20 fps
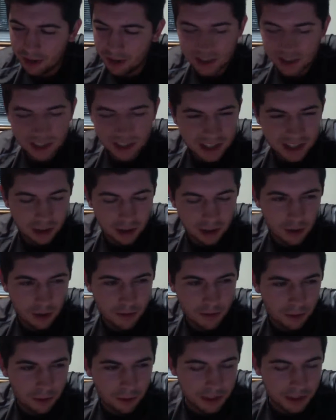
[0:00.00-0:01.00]
his love
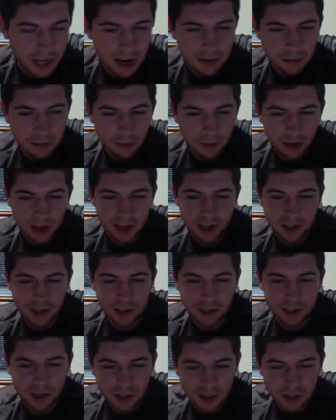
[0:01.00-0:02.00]
for Tom Brady, just
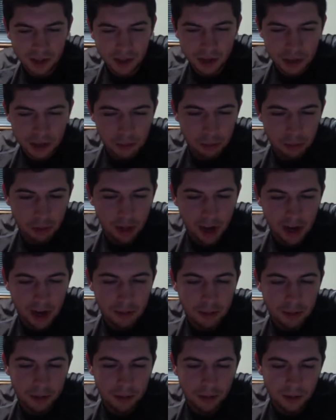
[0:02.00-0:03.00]
the
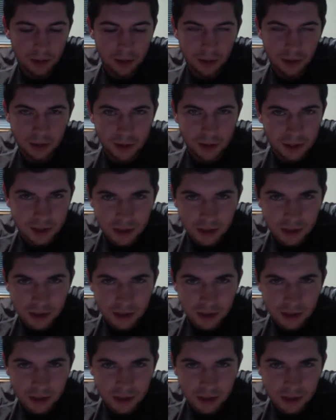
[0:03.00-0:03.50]
pliable, like just